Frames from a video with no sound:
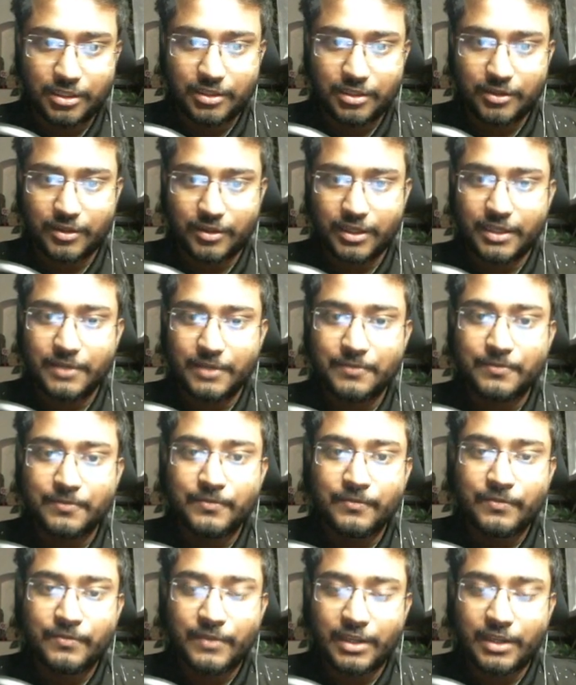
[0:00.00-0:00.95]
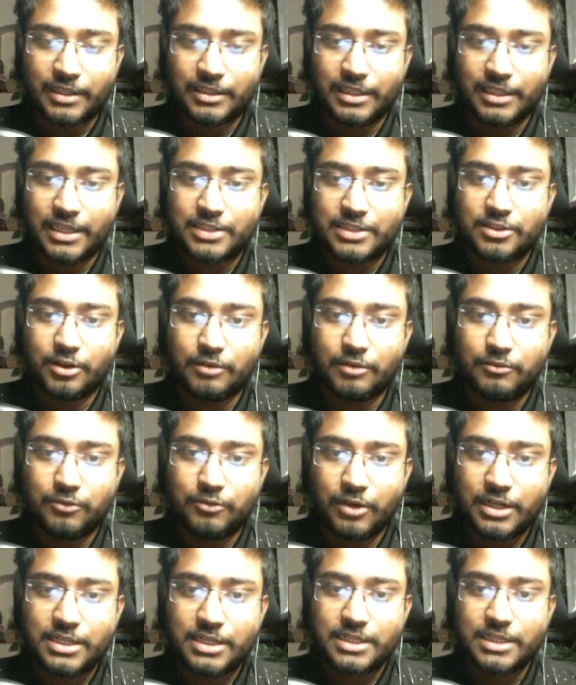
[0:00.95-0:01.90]
Okay, a collection of
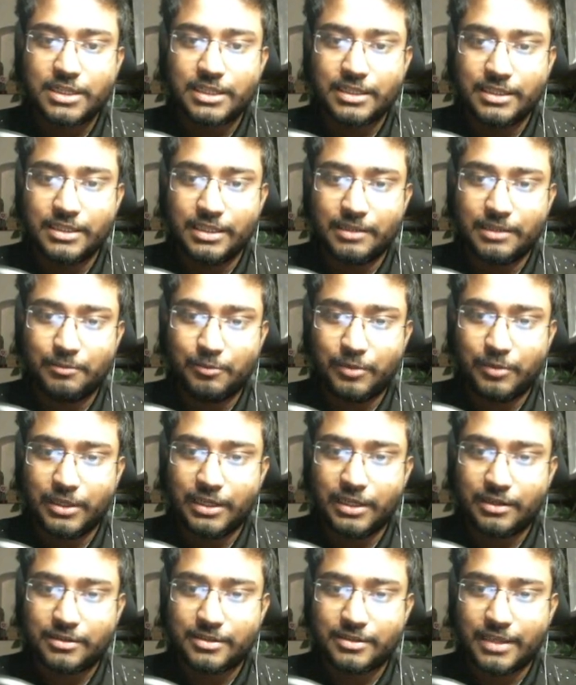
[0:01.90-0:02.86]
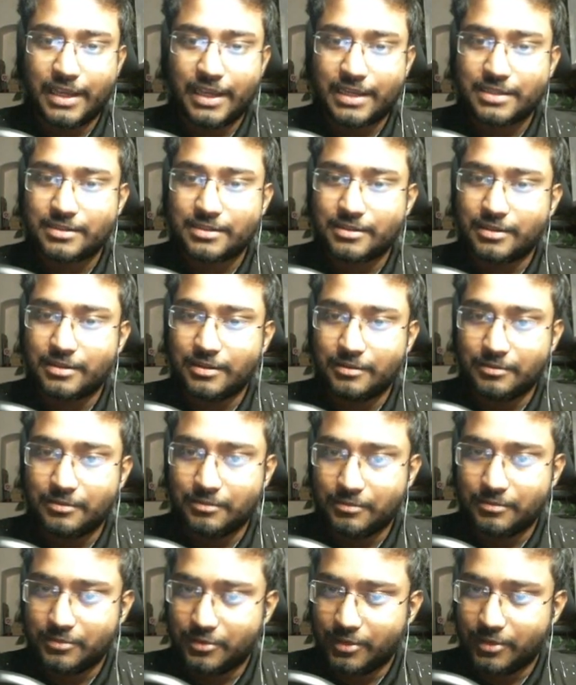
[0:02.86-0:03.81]
what? The player's x
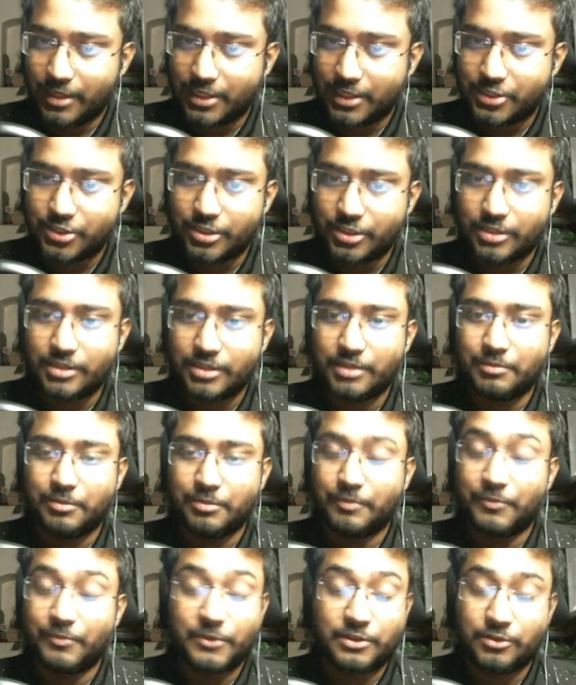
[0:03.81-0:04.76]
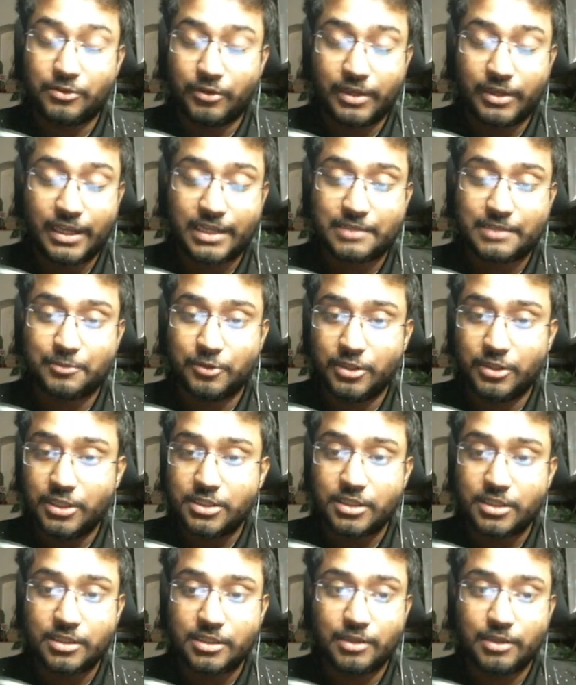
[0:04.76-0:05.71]
direction, the x
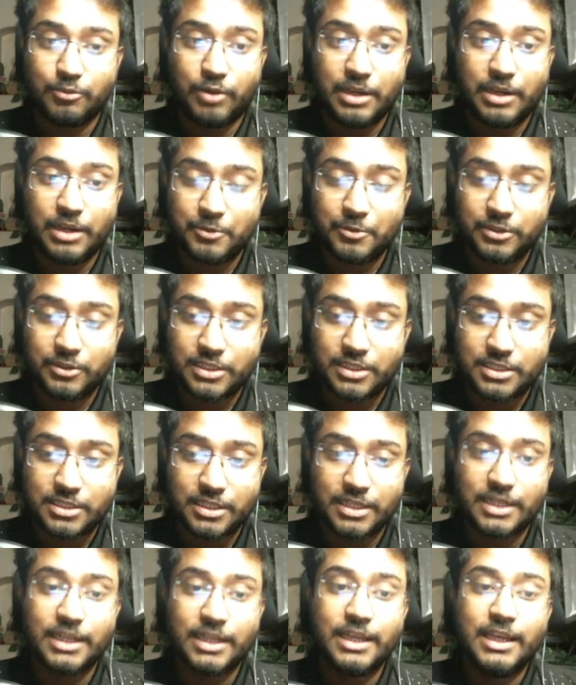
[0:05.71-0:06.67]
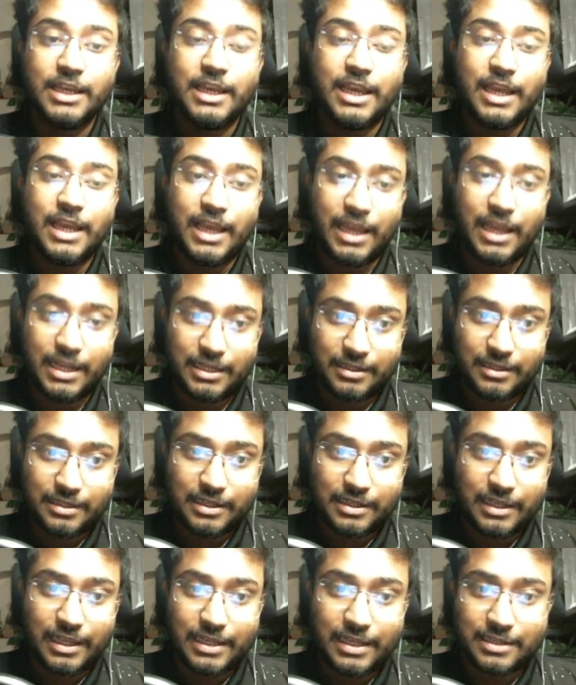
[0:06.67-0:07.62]
position, the y position, and
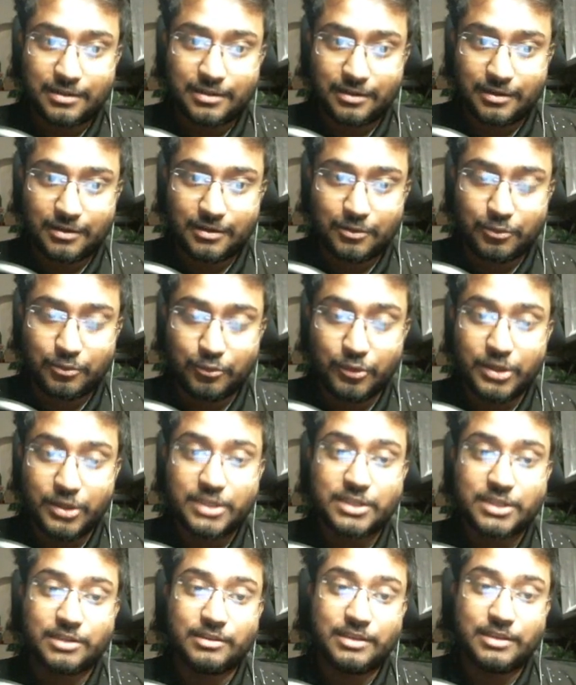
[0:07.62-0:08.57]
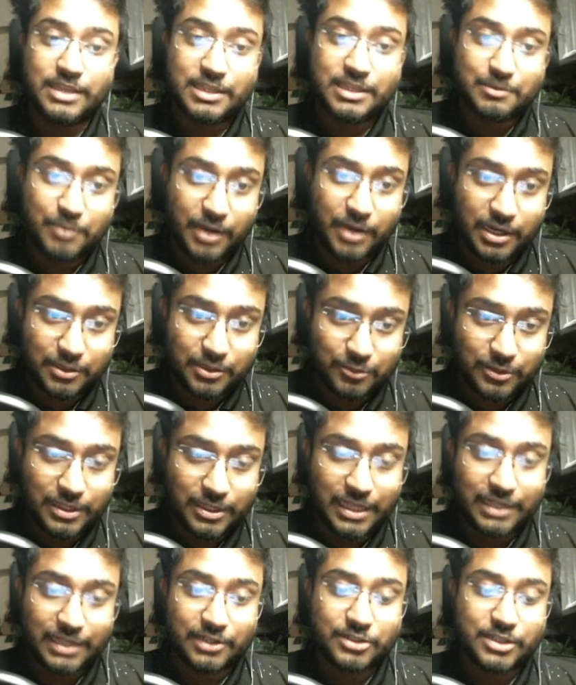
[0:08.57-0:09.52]
the letter, which this part will
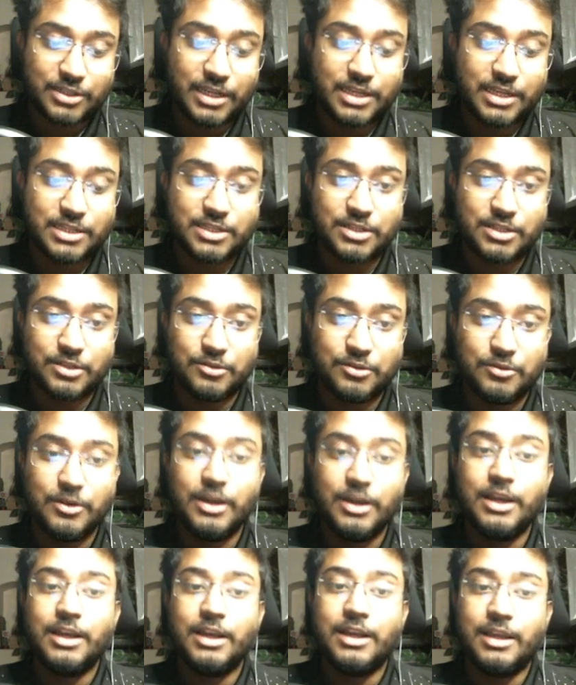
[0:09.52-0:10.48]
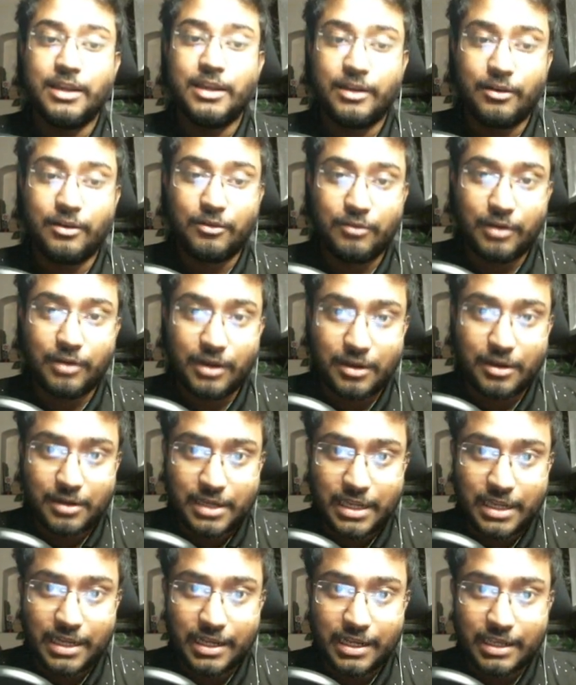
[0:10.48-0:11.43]
later change to
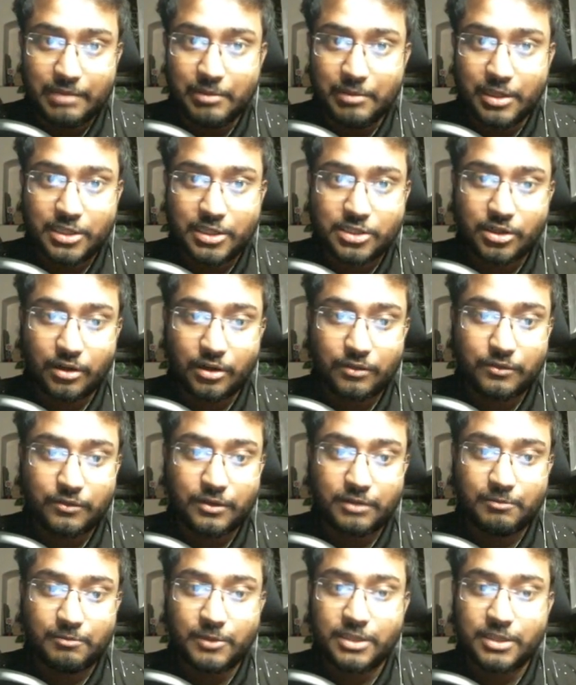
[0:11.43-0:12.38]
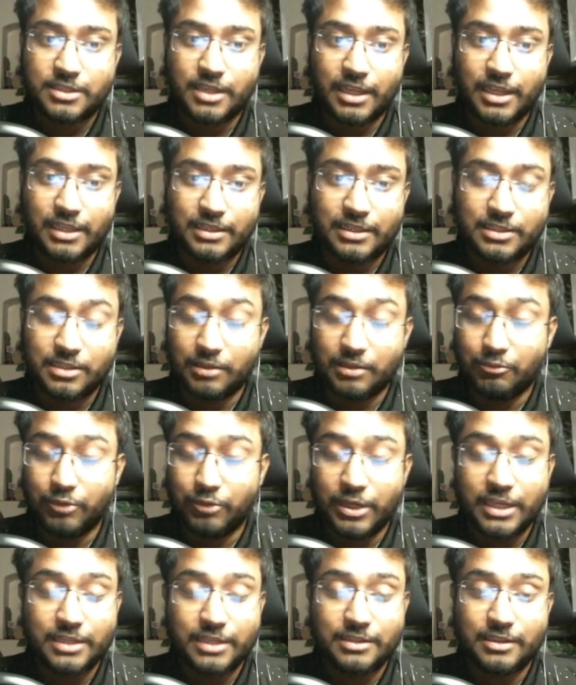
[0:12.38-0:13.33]
an image of a missile,
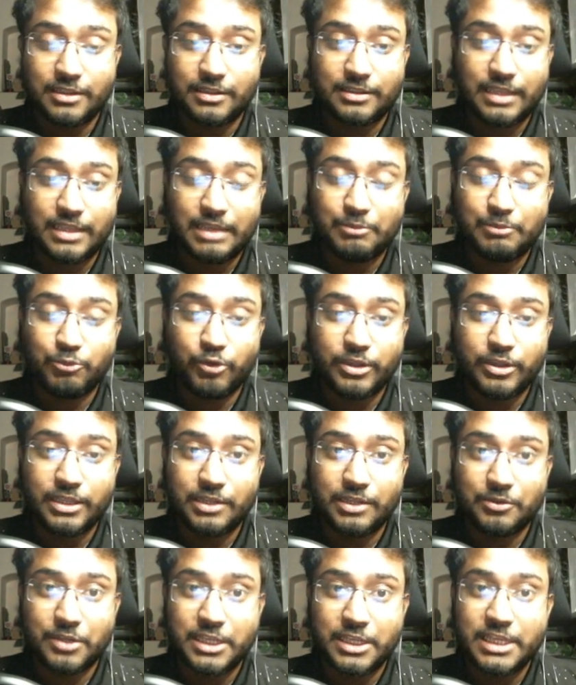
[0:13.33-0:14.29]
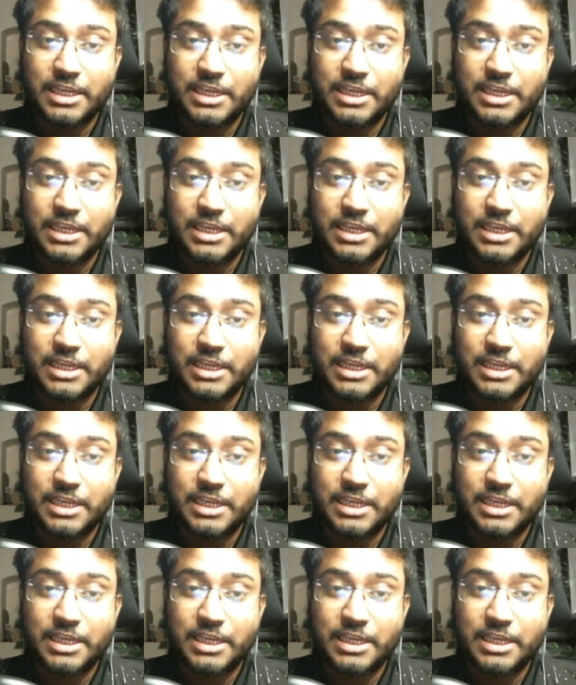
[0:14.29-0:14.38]
the same way that we